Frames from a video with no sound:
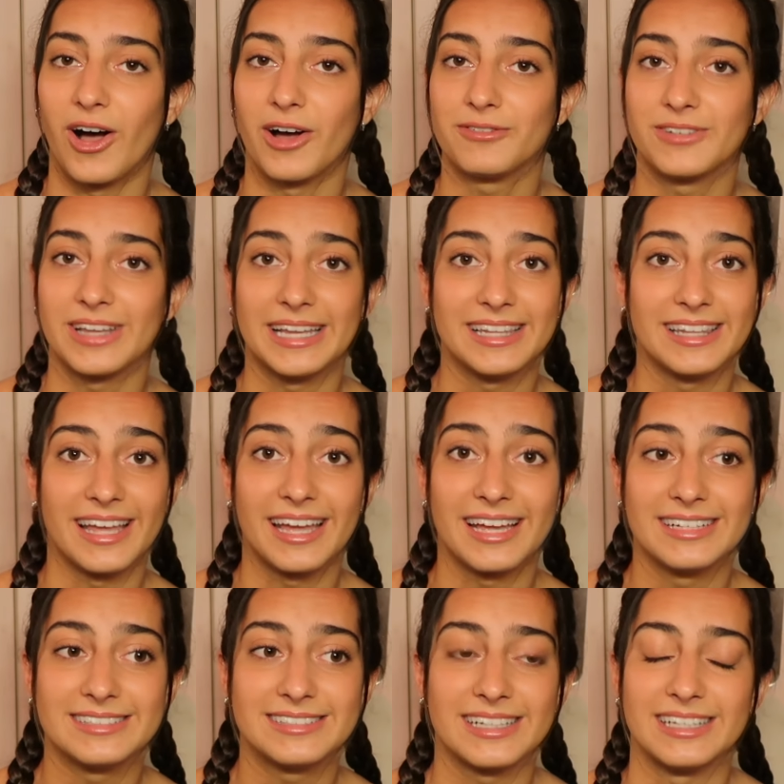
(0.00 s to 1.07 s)
off
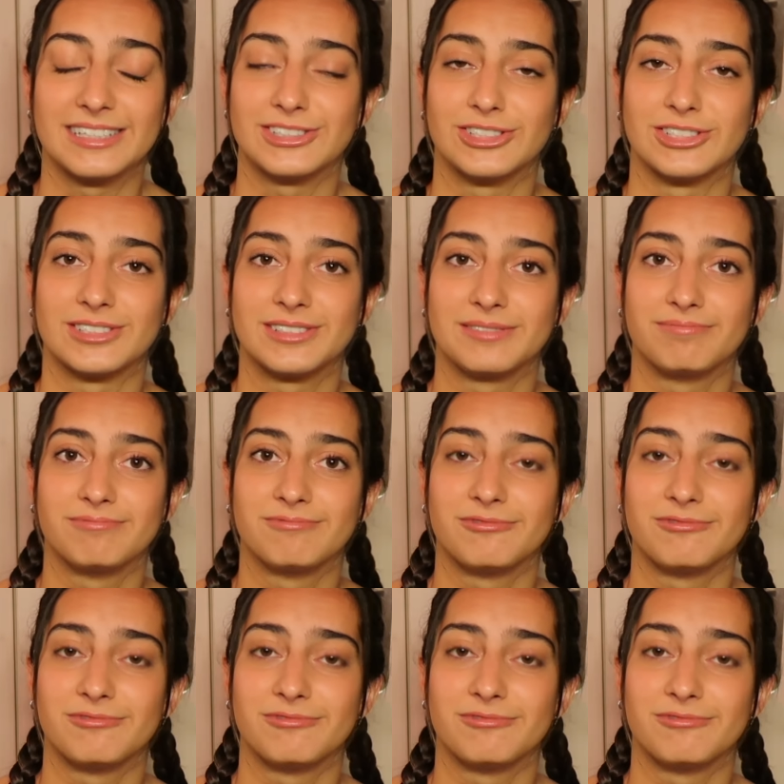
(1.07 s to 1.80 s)
inland, it just